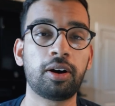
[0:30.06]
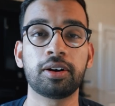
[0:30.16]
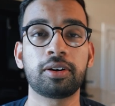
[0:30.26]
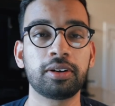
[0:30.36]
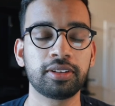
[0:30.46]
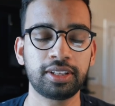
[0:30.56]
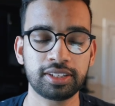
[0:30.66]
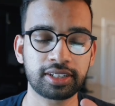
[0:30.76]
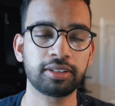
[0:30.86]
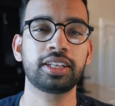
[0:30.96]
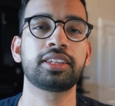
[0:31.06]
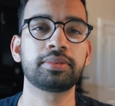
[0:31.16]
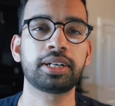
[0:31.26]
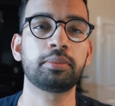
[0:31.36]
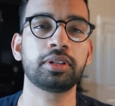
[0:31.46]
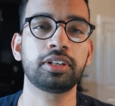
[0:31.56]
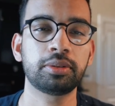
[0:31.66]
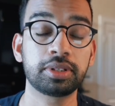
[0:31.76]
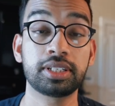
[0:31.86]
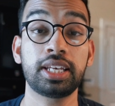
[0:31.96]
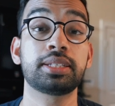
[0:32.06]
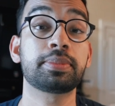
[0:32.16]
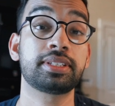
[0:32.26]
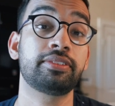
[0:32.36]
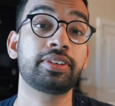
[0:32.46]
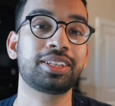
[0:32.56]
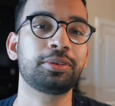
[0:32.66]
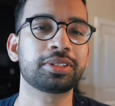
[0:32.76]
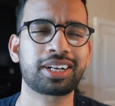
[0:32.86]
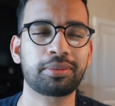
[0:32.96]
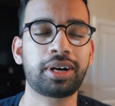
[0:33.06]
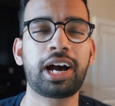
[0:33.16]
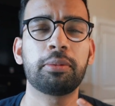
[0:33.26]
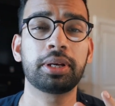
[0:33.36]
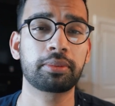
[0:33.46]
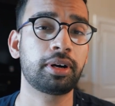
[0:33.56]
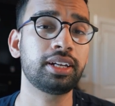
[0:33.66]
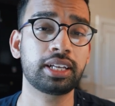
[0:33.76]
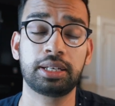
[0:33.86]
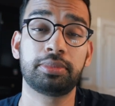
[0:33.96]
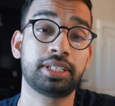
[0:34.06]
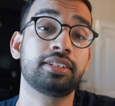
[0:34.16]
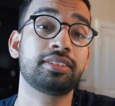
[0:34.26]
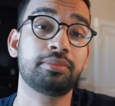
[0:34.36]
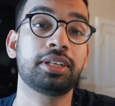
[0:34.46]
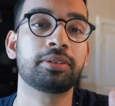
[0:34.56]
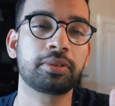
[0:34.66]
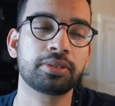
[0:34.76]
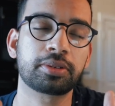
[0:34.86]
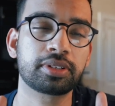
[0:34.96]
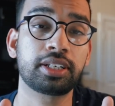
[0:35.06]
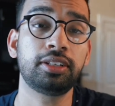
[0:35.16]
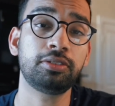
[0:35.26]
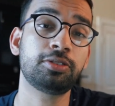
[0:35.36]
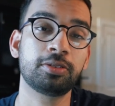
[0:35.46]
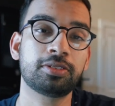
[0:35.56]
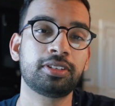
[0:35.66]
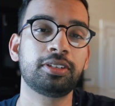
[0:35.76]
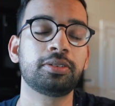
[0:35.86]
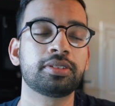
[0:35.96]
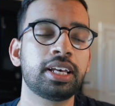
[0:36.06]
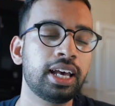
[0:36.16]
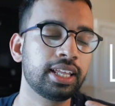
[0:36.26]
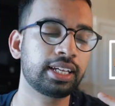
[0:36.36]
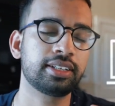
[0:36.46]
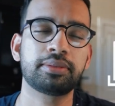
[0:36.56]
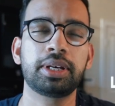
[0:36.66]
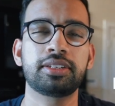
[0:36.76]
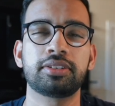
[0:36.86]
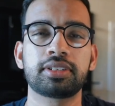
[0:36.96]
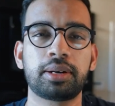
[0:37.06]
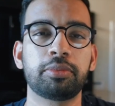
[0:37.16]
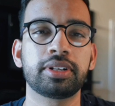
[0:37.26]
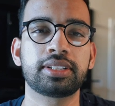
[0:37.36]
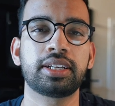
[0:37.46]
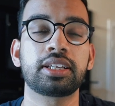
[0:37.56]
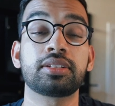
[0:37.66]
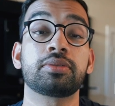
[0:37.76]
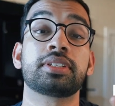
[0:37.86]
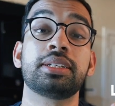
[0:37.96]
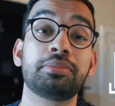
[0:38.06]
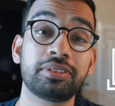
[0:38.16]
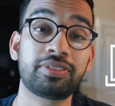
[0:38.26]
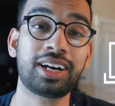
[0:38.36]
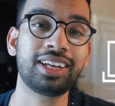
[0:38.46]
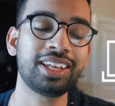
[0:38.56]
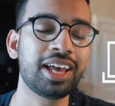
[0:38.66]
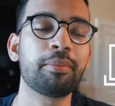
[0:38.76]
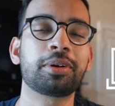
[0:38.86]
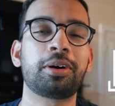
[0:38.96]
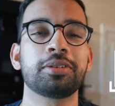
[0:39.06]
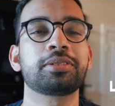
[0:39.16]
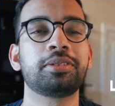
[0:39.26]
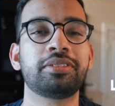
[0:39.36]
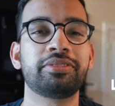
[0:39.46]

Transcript: on all of these and I'll link them down below, but today specifically we'll talk about how Picmonic could potentially be the resource that you choose to use that just makes your step one studying so simplified but also